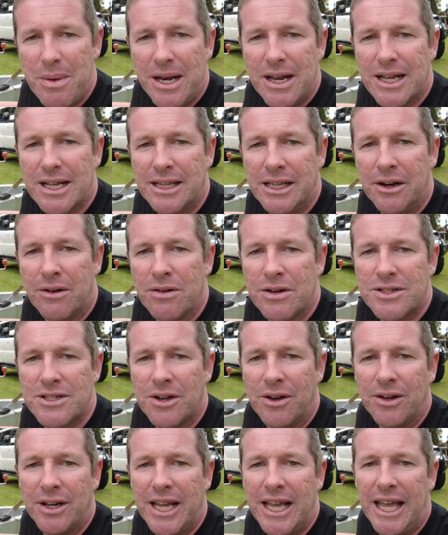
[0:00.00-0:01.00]
bit of clearance
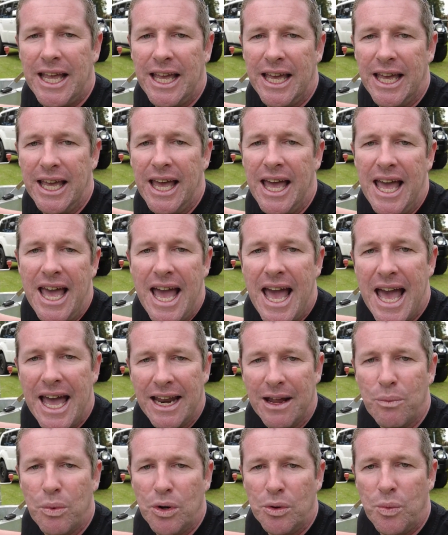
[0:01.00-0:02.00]
on here
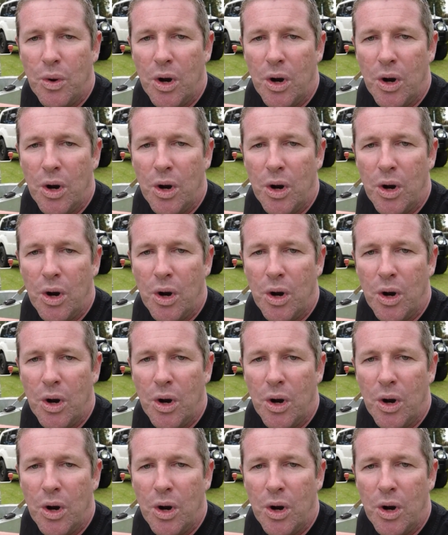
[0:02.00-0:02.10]
and it would